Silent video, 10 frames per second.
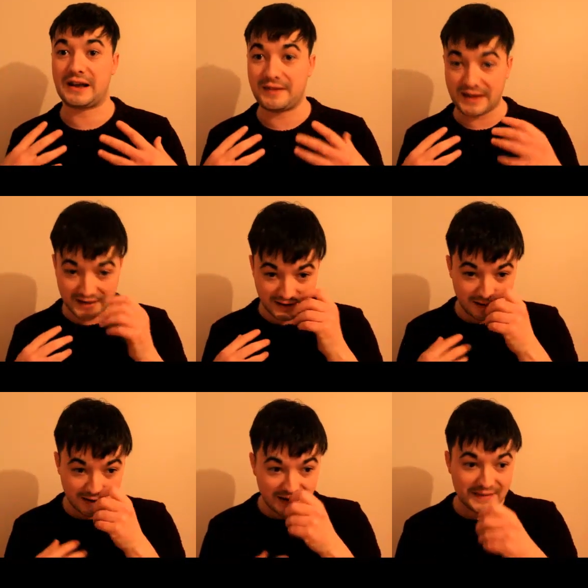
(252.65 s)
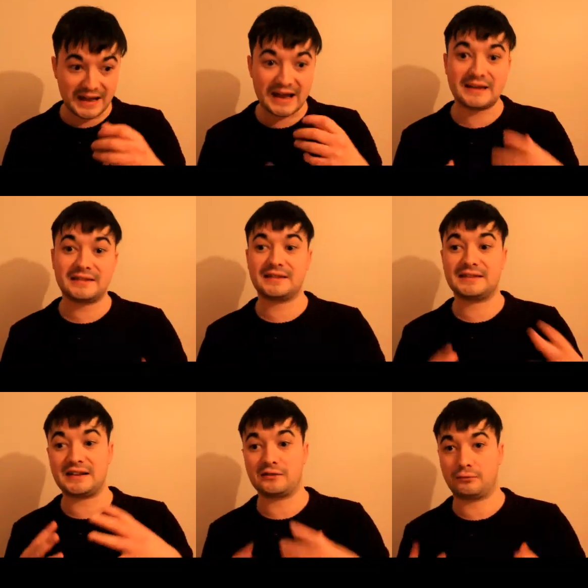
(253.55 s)
And then the ending
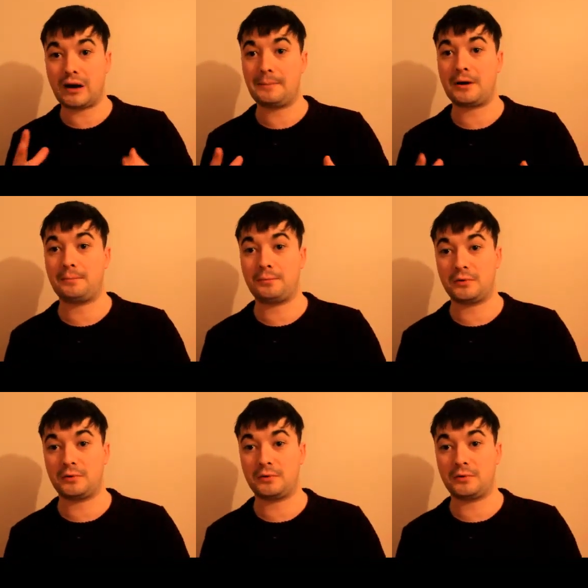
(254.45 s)
scenes wrap up.